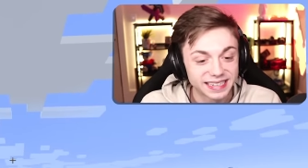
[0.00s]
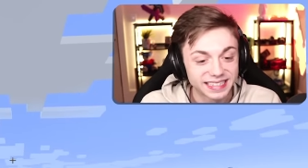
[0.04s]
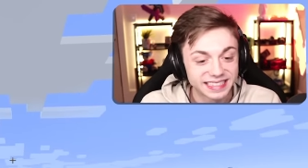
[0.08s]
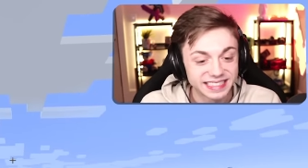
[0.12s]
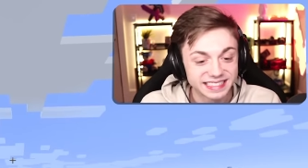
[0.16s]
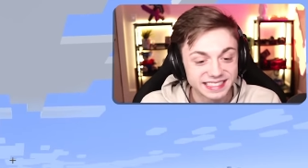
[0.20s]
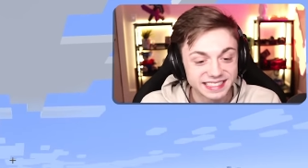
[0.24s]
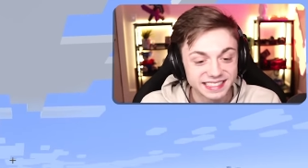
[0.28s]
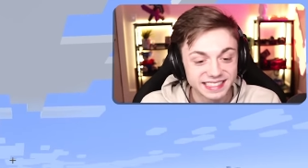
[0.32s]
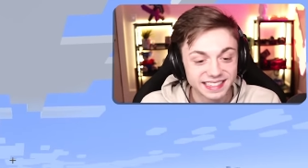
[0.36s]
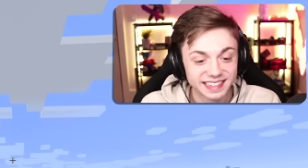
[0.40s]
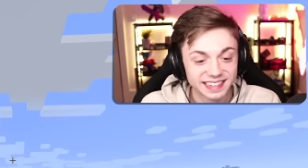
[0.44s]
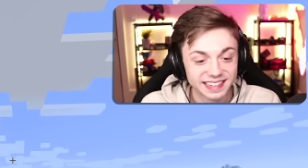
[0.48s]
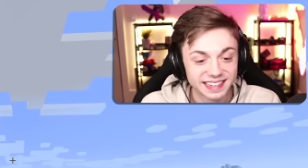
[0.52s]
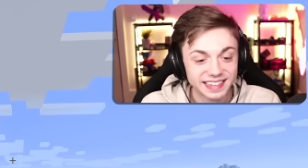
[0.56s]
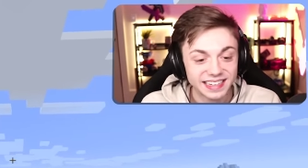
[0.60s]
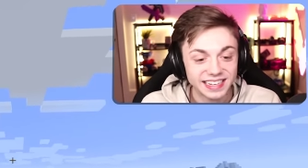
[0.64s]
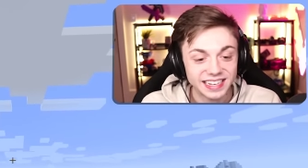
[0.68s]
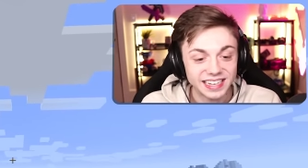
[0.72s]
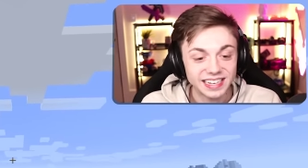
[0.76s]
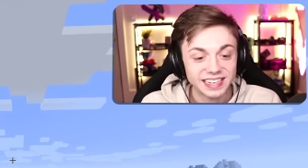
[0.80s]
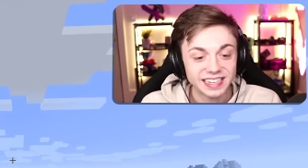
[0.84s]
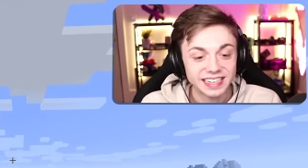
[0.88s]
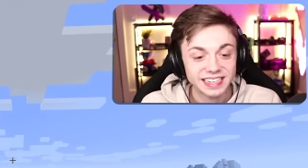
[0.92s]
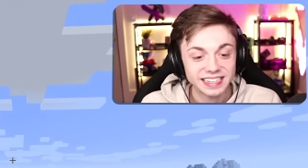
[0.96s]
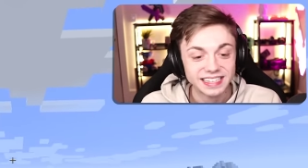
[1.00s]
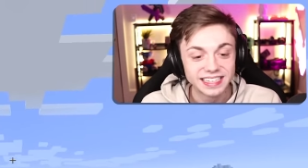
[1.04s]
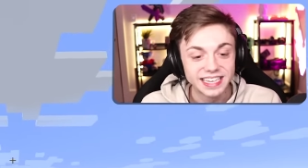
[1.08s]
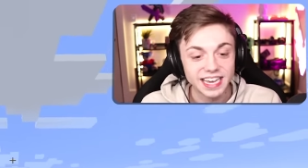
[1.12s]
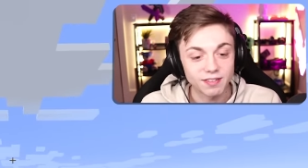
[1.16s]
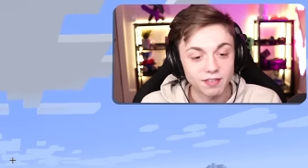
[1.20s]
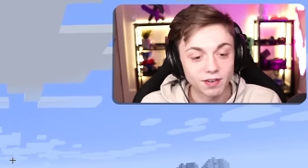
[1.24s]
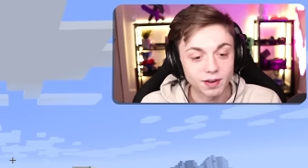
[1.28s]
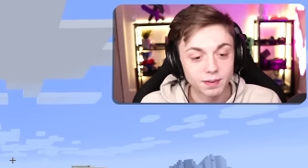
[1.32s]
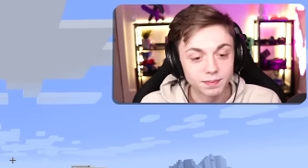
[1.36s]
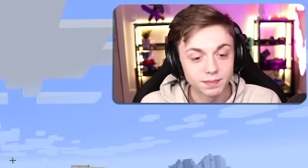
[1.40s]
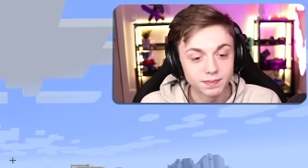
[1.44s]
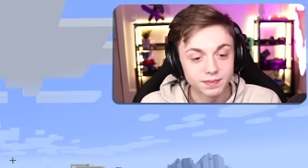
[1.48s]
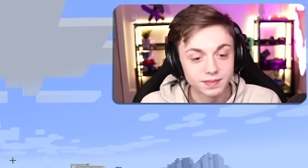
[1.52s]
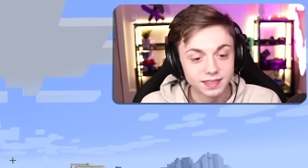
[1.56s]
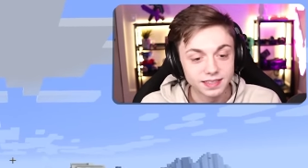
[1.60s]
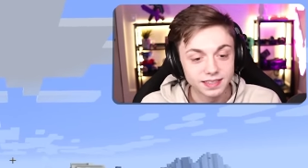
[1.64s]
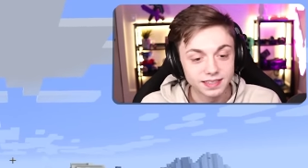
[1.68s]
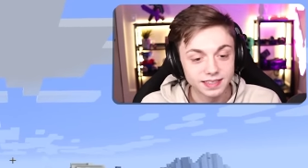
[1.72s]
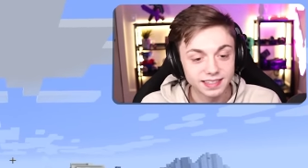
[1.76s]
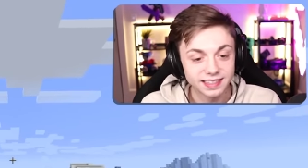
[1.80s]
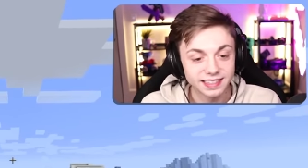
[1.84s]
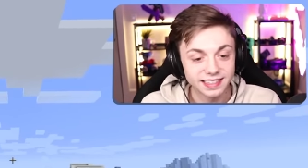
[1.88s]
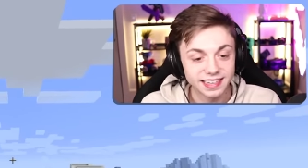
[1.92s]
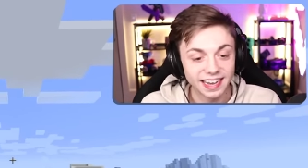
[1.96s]
You're not going to get me in here. Give him.
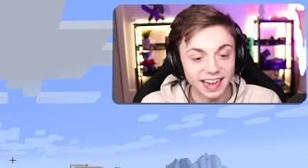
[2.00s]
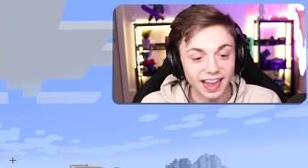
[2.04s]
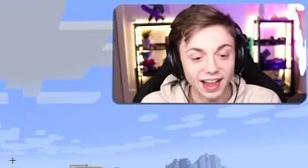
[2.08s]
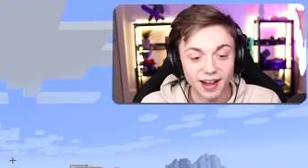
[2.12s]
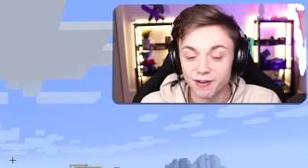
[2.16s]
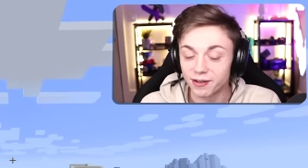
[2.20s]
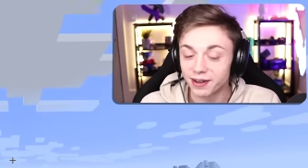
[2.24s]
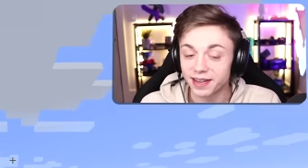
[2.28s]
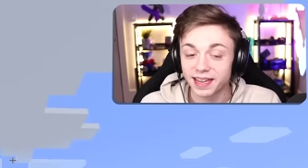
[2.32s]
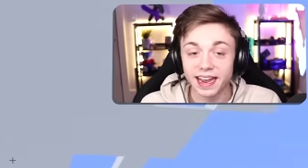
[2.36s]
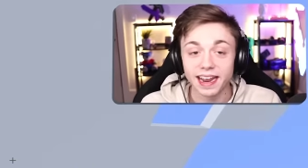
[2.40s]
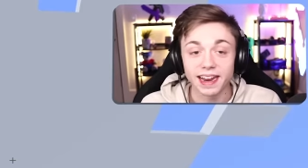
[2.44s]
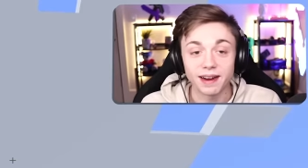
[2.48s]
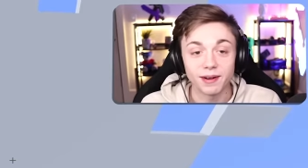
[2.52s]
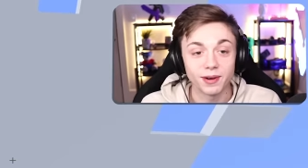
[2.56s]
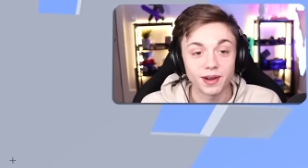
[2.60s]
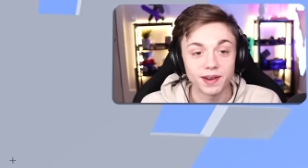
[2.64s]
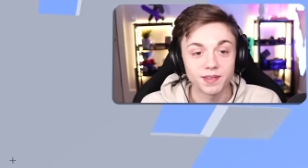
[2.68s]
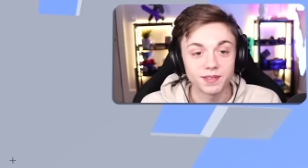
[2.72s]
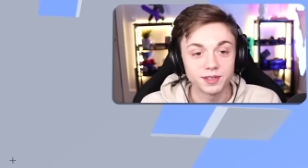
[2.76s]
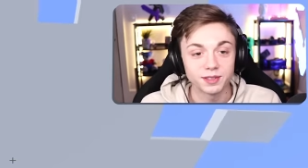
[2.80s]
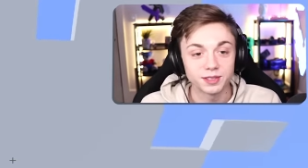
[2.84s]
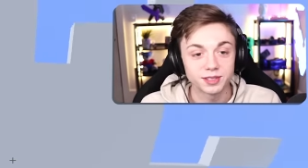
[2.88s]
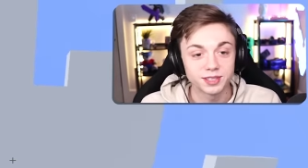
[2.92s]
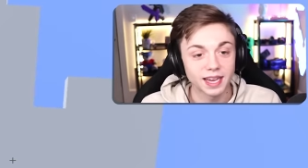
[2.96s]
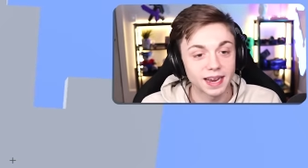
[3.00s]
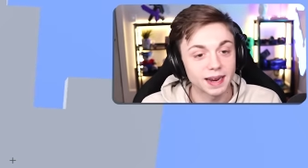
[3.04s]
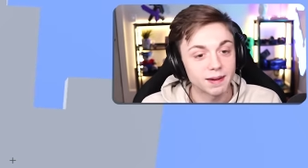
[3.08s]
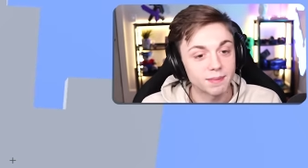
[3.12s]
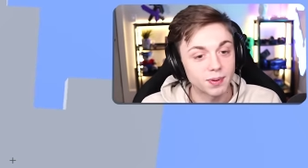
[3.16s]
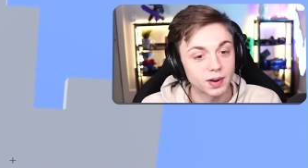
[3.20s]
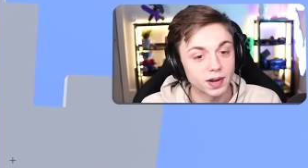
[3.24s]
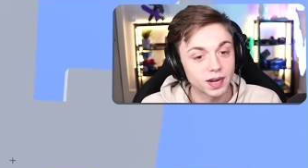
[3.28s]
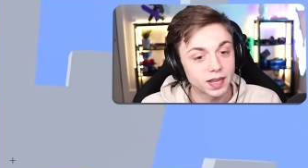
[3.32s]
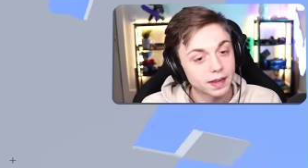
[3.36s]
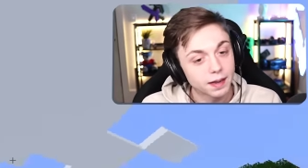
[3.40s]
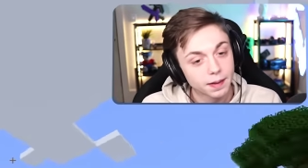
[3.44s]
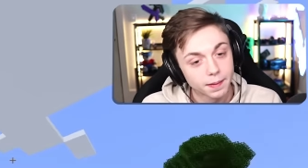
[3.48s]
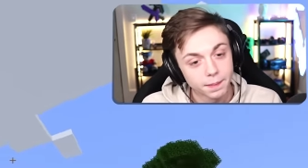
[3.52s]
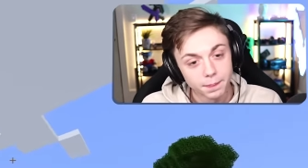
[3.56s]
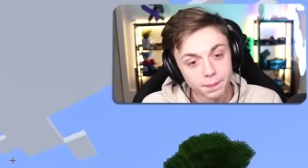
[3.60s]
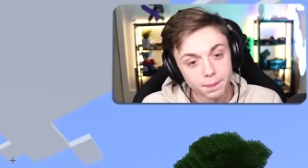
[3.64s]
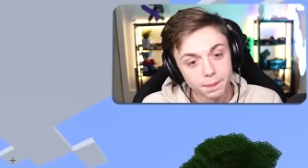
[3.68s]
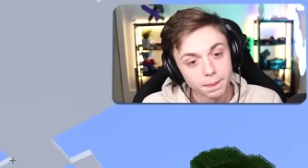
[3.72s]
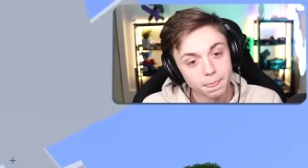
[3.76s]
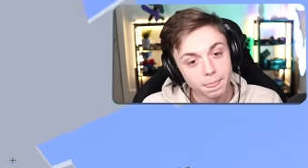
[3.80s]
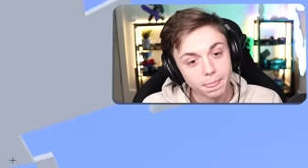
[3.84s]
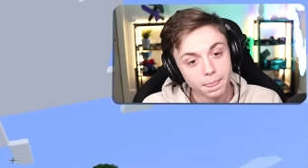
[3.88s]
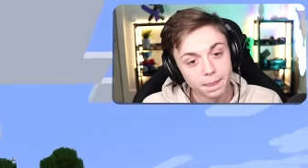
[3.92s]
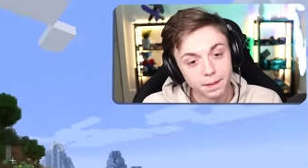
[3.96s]
Yeah, okay, whatever you say, buddy.
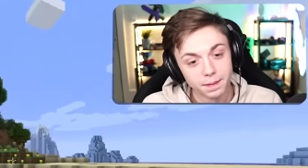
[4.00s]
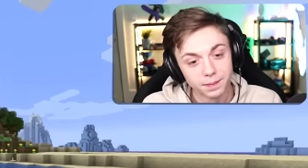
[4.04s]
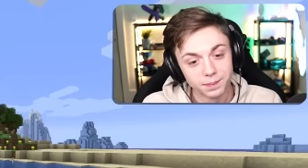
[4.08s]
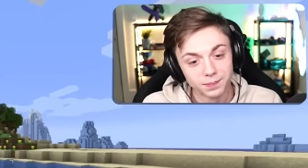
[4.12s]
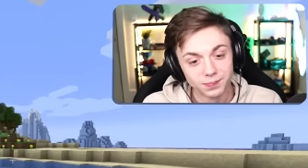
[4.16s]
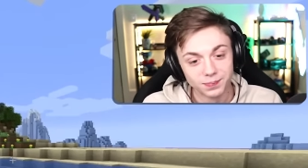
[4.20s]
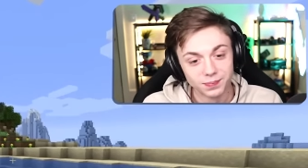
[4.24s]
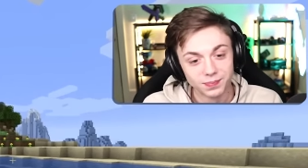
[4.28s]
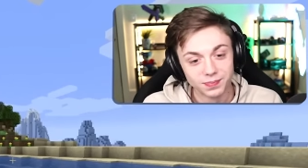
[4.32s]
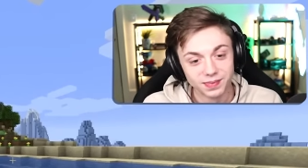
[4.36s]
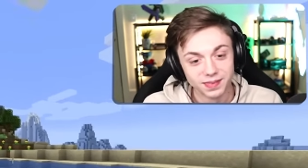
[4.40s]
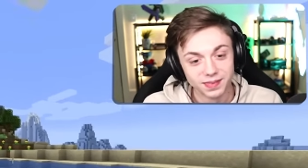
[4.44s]
No, no, no,